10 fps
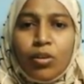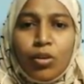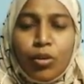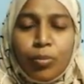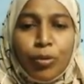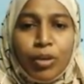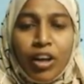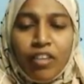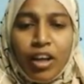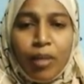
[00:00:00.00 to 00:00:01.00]
Hope you would
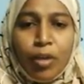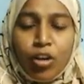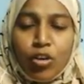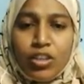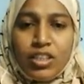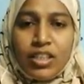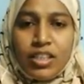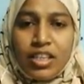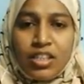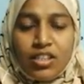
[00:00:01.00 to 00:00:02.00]
have come
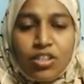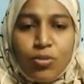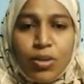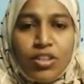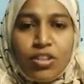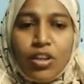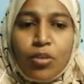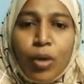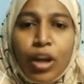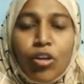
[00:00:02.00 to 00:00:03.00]
across such
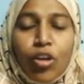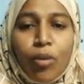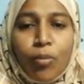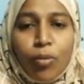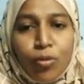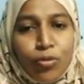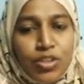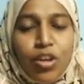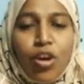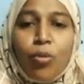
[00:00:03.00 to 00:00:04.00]
situation while you are
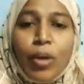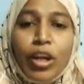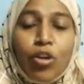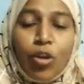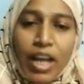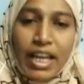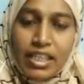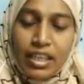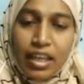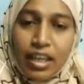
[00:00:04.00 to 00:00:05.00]
browsing or while you
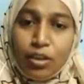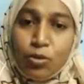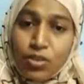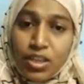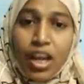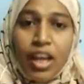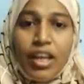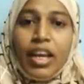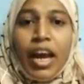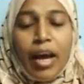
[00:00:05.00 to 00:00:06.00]
are using
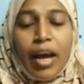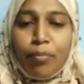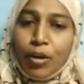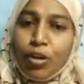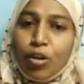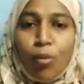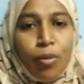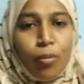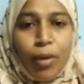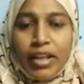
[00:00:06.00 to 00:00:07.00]
any app in your
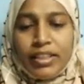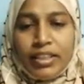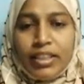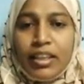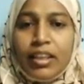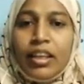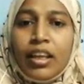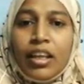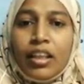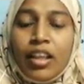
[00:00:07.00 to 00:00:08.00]
mobiles.
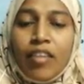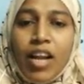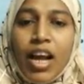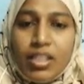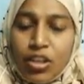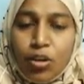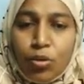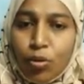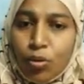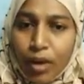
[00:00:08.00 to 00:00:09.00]
They will ask
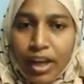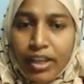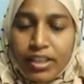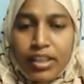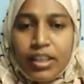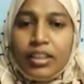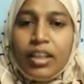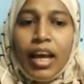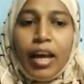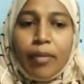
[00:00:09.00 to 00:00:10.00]
you to rate
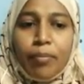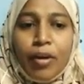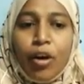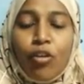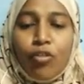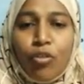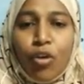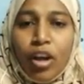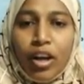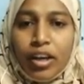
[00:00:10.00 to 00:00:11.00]
the app, how
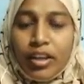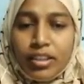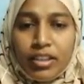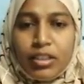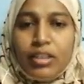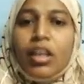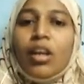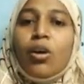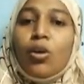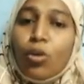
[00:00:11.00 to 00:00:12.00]
far it is
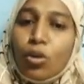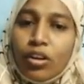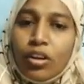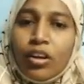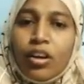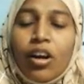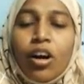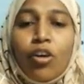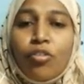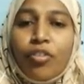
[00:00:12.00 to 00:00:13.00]
good,
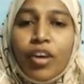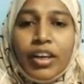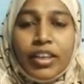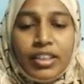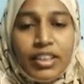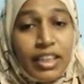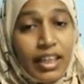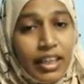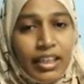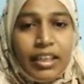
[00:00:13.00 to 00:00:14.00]
how far it is
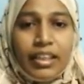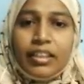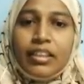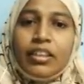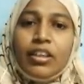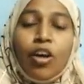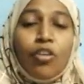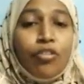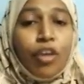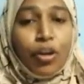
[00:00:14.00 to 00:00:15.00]
clear,
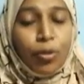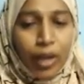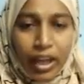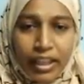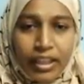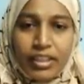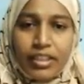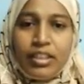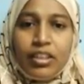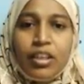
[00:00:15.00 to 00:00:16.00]
how far you like
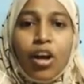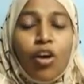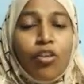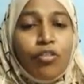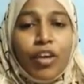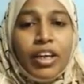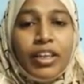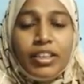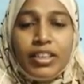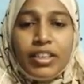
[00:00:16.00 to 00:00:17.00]
it, how far
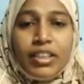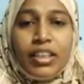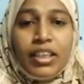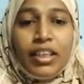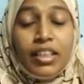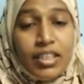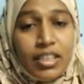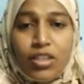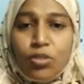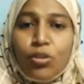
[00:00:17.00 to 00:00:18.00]
it is
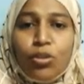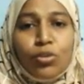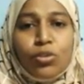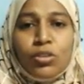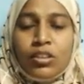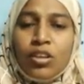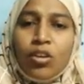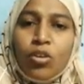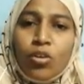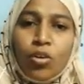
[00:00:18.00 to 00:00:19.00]
easy to use.
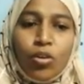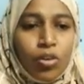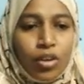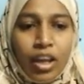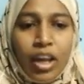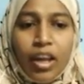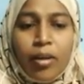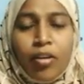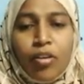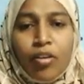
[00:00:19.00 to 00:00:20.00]

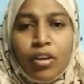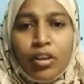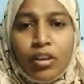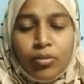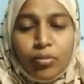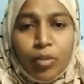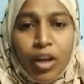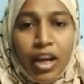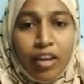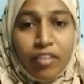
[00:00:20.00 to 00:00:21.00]
Okay,
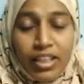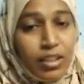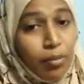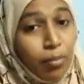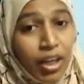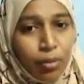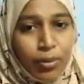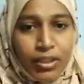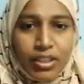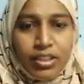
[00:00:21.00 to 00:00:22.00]
I have asked many
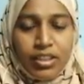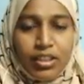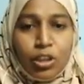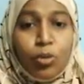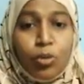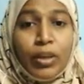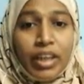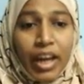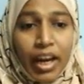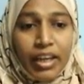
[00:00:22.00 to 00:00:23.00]
questions. You will
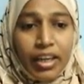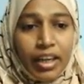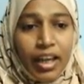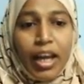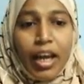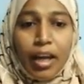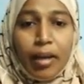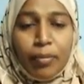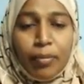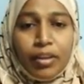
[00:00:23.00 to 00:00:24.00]
rate an
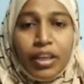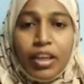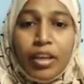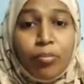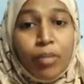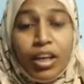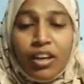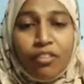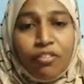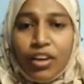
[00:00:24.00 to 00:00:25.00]
app in
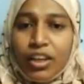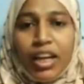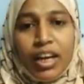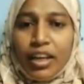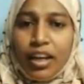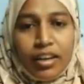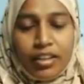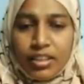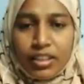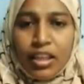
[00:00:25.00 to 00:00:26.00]
many different
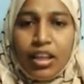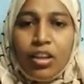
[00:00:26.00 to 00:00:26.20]
categories.